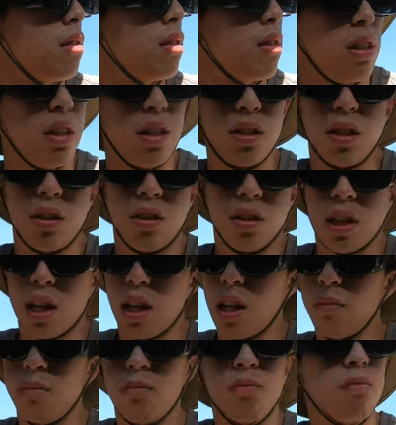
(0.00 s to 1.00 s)
easy to set
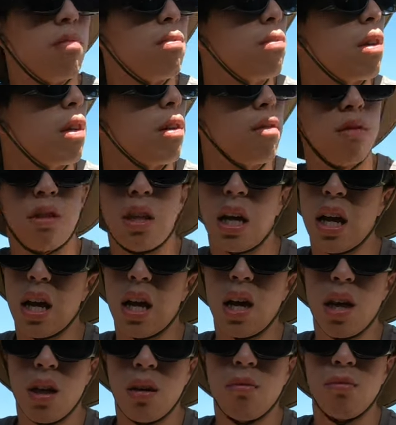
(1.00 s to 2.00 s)
up.
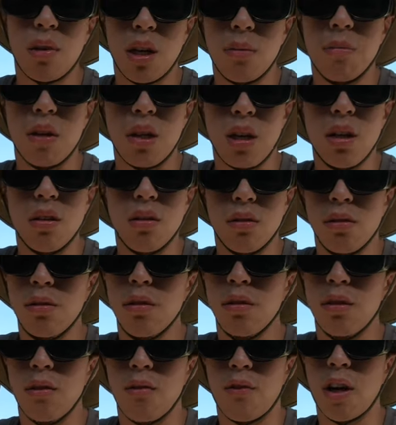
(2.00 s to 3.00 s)
Yeah, maybe
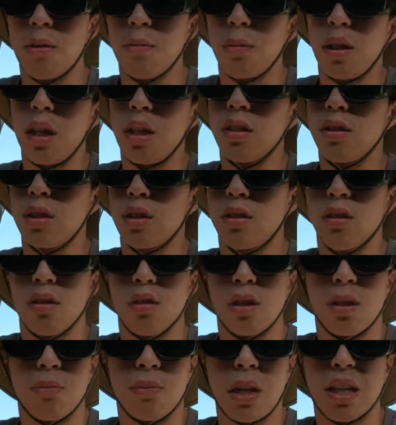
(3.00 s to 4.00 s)
5 minutes is
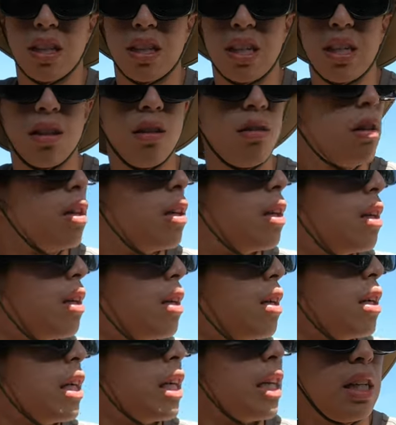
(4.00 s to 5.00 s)
not a big deal.
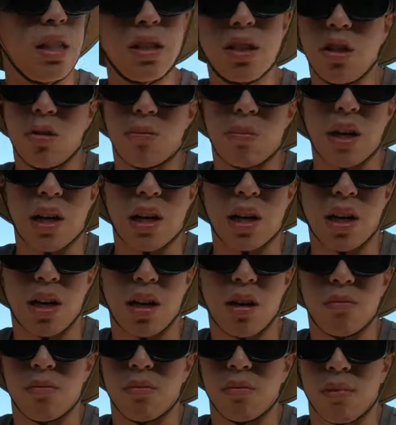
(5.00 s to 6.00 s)
Easy to pack
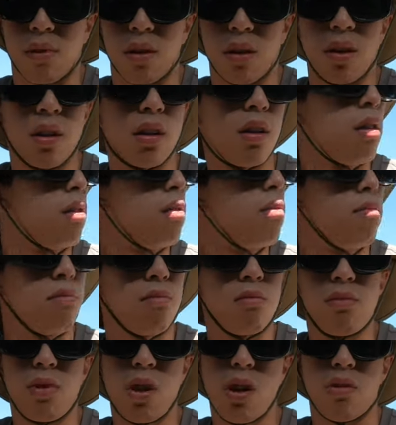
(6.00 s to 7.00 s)
up?
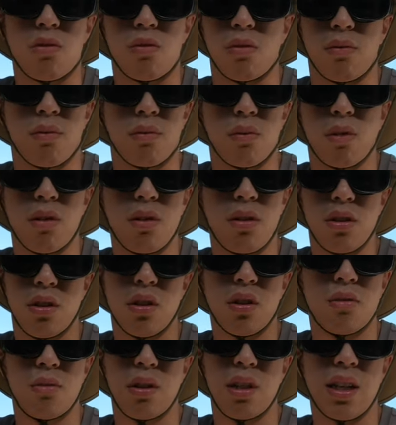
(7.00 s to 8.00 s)
No,
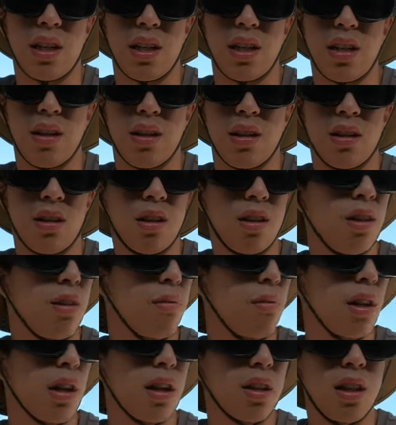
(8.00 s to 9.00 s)
not really.
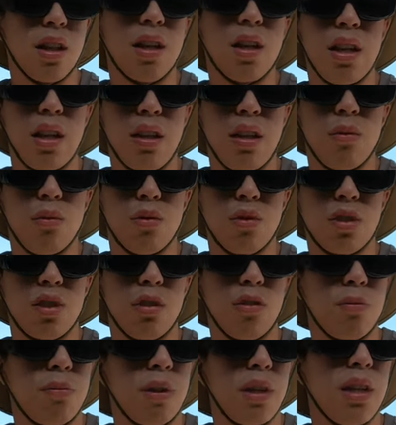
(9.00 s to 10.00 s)
But I think it will
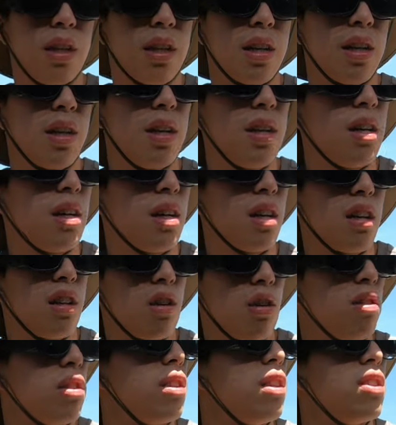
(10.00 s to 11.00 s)
still be a
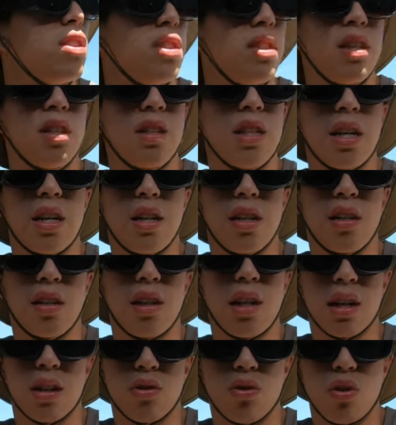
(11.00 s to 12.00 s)
lot easier than
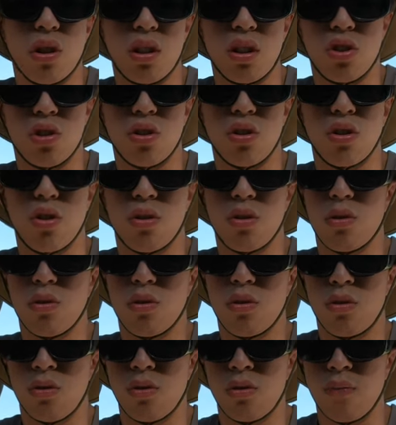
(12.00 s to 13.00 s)
like a
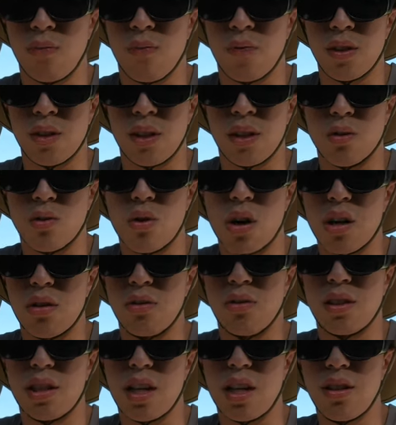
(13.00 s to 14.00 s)
traditional
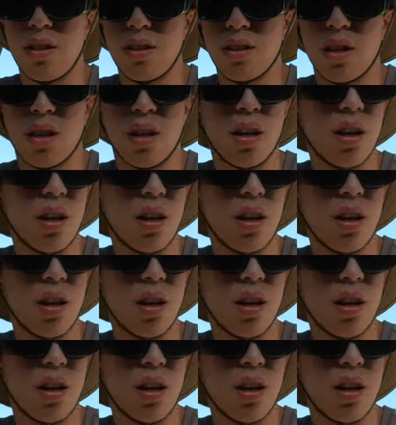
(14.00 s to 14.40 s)
ground tent.